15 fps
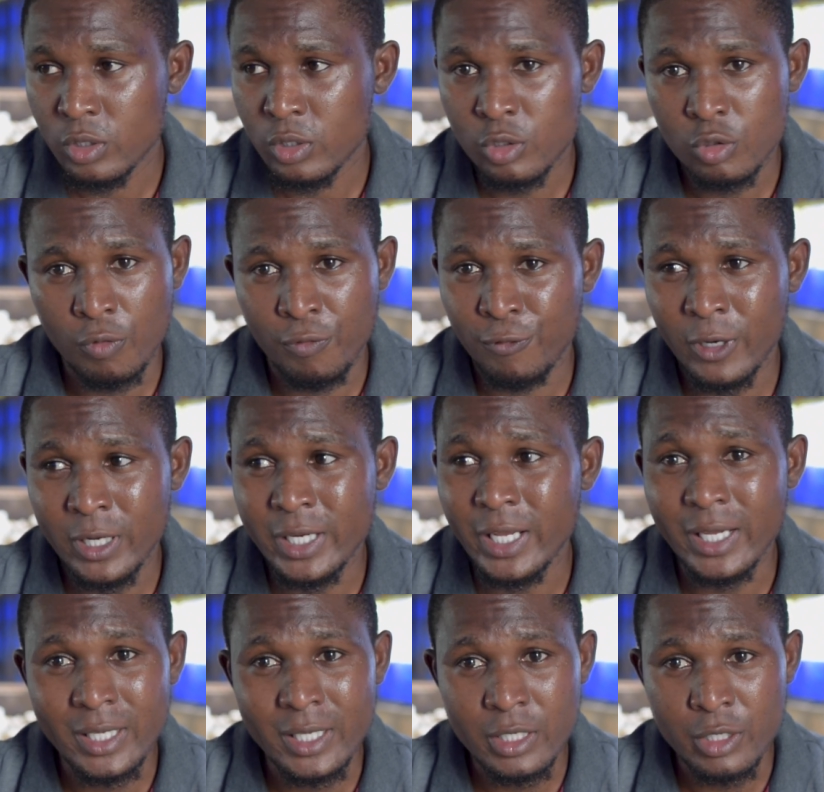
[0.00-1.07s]
So far
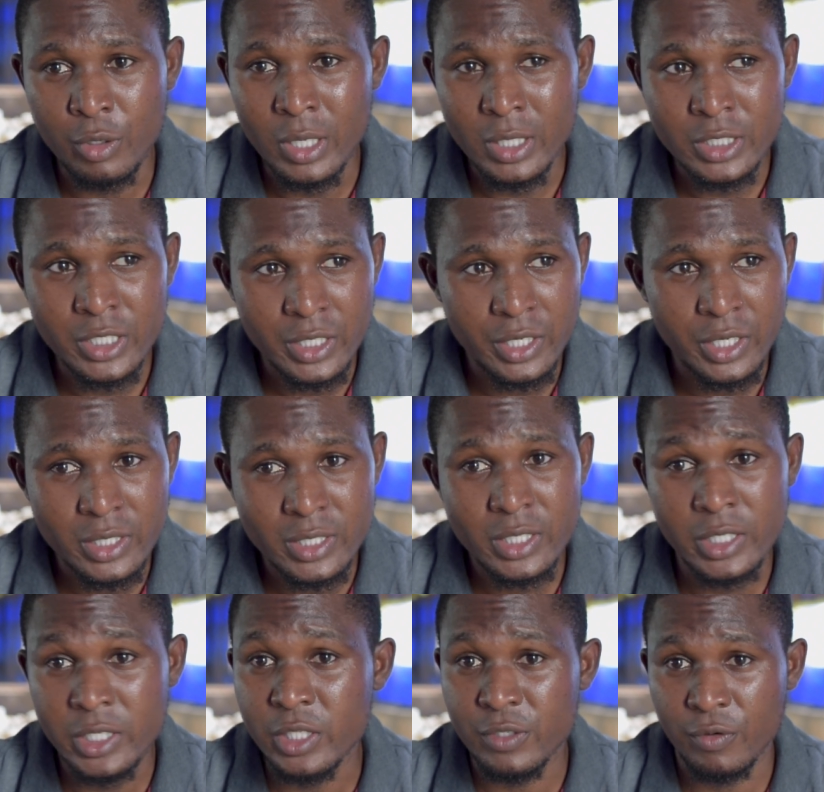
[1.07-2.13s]
you are generating
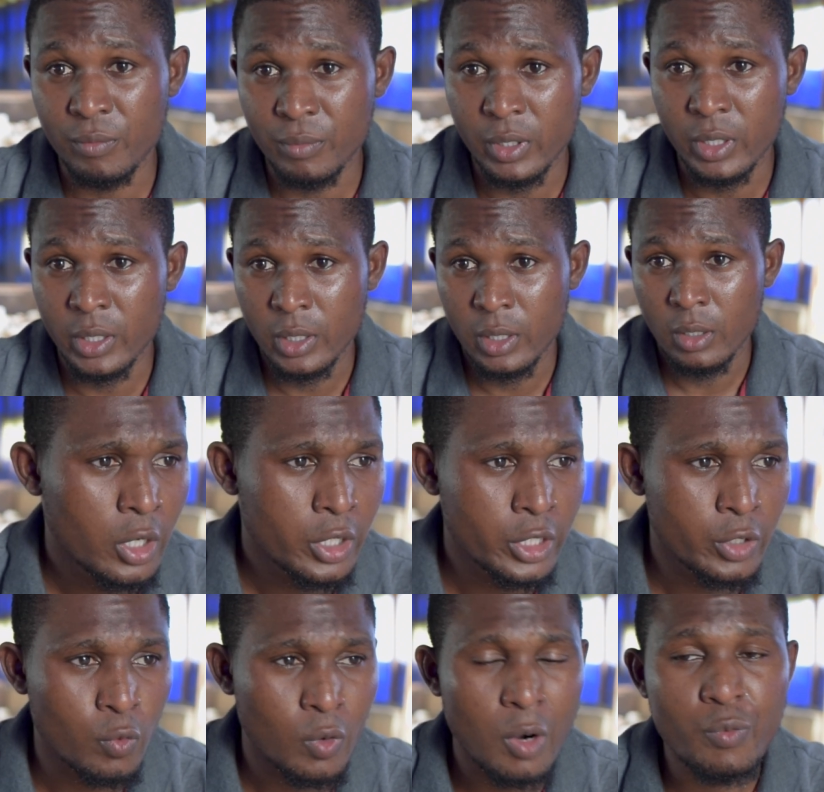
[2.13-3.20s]
heat from there.
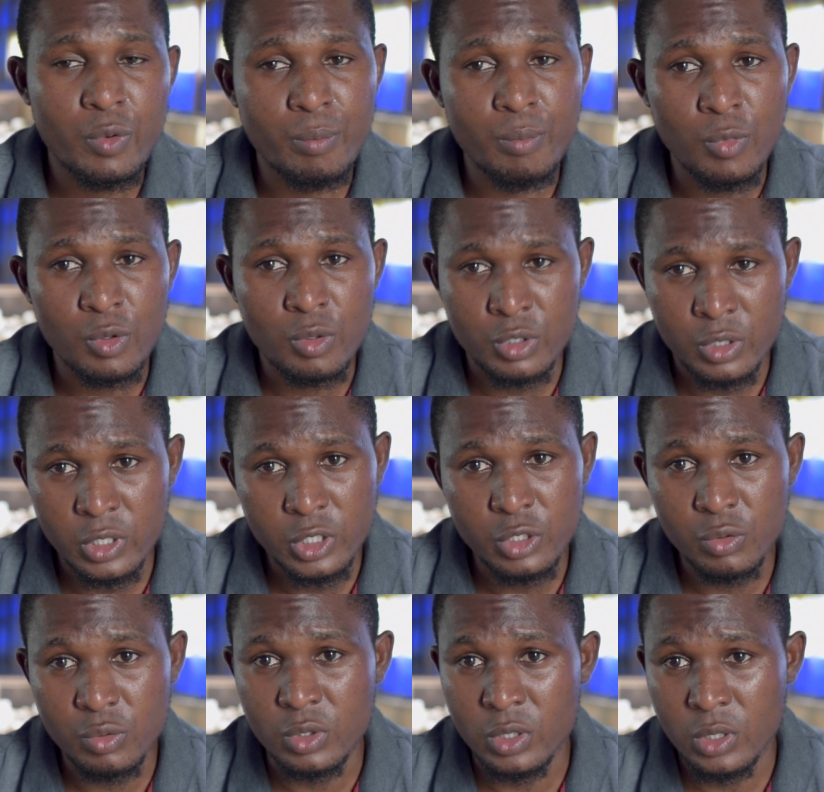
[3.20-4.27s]
The one we mostly
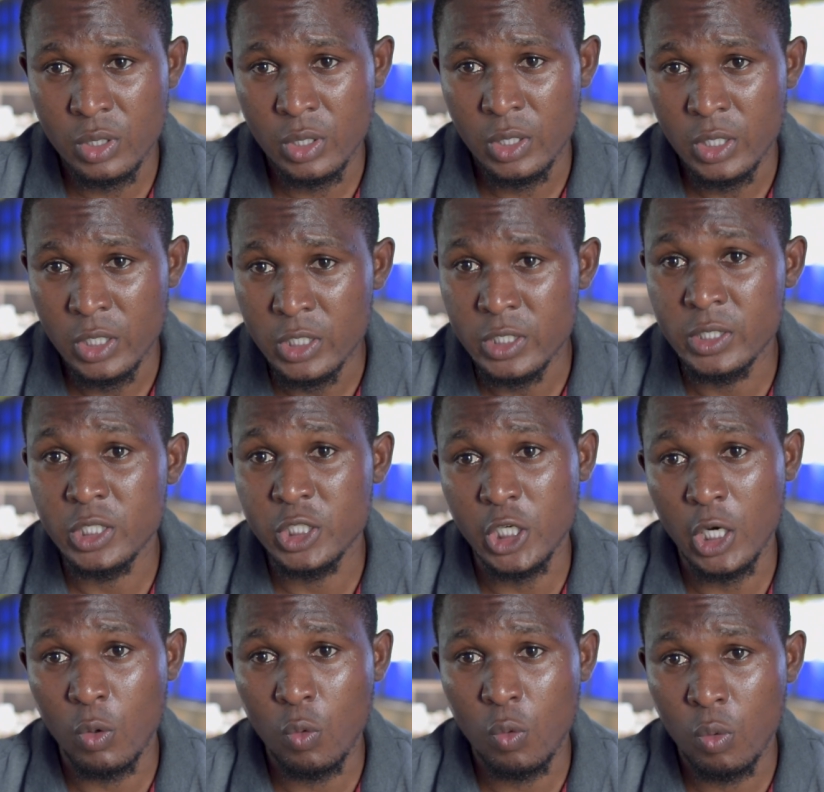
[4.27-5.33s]
use is the
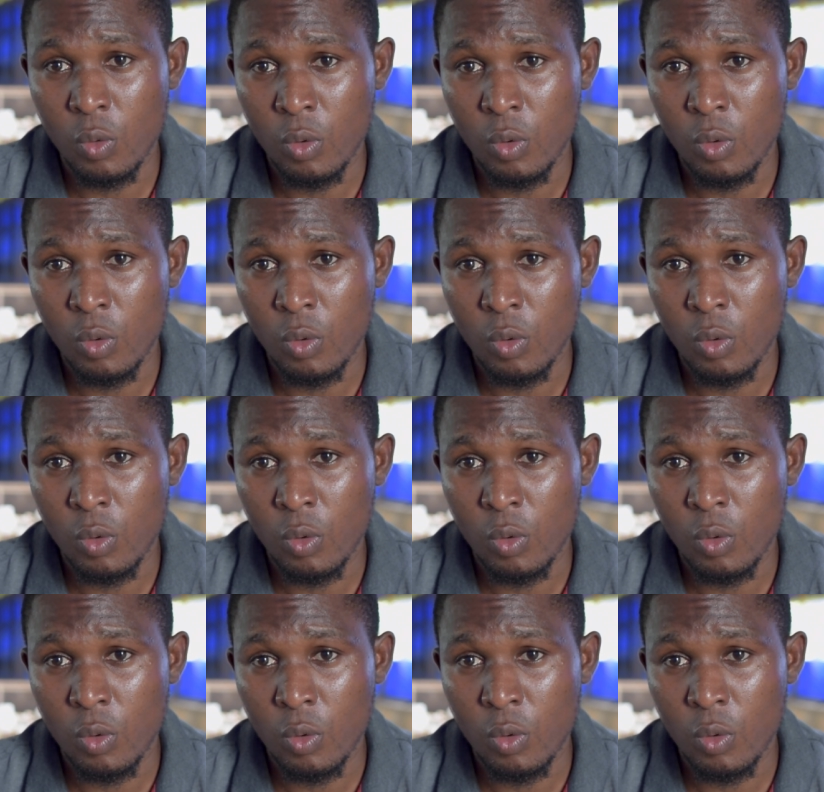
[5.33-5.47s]
charcoal.